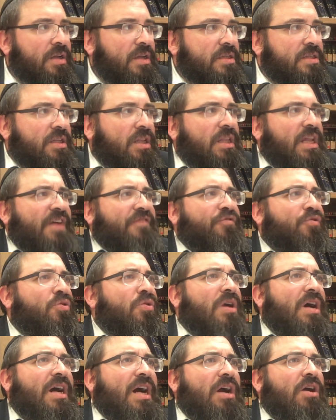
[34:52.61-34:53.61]
It's the love
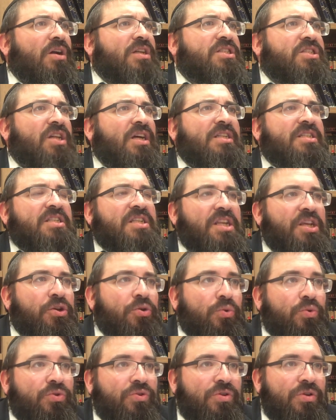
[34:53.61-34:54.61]
urachar. It's not
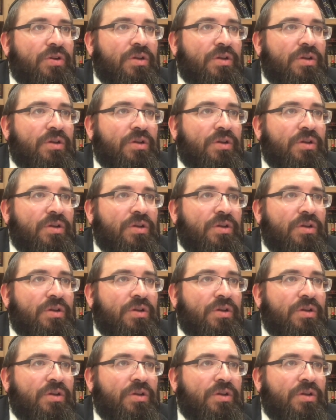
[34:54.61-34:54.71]
sniut.